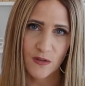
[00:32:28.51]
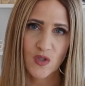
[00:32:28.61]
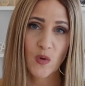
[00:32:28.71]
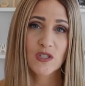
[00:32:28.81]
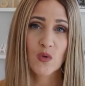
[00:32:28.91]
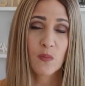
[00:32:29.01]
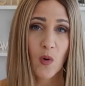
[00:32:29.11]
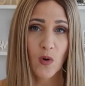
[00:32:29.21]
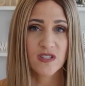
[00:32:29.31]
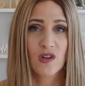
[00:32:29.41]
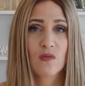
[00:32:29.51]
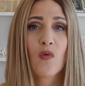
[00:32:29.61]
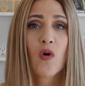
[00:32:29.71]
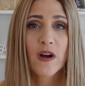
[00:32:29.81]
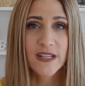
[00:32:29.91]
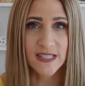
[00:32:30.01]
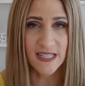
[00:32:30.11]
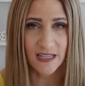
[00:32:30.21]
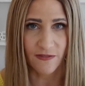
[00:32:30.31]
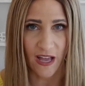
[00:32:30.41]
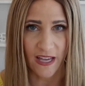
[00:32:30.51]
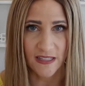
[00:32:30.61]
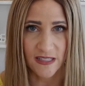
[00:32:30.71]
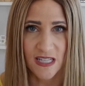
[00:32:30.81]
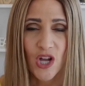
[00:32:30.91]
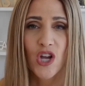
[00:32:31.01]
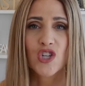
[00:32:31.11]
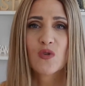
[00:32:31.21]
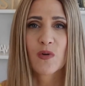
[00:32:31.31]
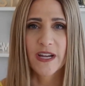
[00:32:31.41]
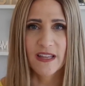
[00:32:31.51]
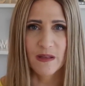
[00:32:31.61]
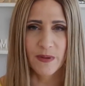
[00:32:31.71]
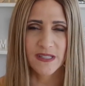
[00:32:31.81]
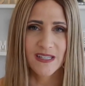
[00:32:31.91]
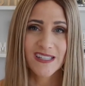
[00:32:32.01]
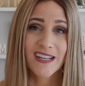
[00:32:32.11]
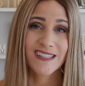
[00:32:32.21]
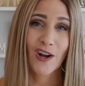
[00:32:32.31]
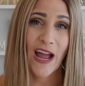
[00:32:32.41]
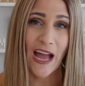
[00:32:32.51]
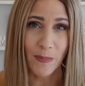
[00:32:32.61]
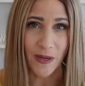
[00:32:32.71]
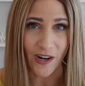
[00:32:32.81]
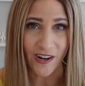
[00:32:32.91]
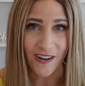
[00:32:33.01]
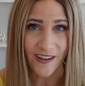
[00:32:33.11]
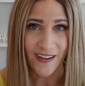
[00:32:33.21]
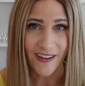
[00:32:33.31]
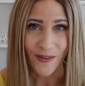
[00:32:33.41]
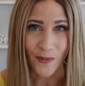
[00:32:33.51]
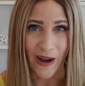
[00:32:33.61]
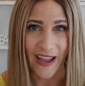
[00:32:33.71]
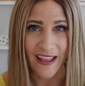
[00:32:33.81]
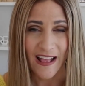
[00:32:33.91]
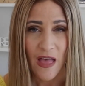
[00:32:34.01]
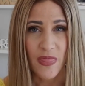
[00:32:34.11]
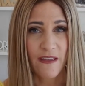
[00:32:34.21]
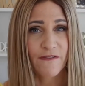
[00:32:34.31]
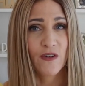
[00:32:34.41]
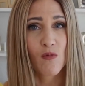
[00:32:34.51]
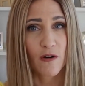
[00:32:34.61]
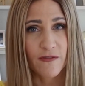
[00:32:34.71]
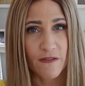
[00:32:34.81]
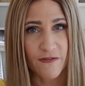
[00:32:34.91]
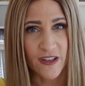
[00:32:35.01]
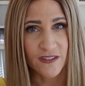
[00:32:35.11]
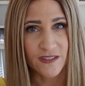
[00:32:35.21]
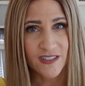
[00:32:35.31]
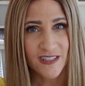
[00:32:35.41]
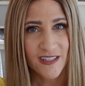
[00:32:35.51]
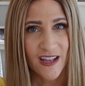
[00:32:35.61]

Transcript: Those direct reports are more incentivized to bring in the business because they're happier, right? They feel more fulfilled.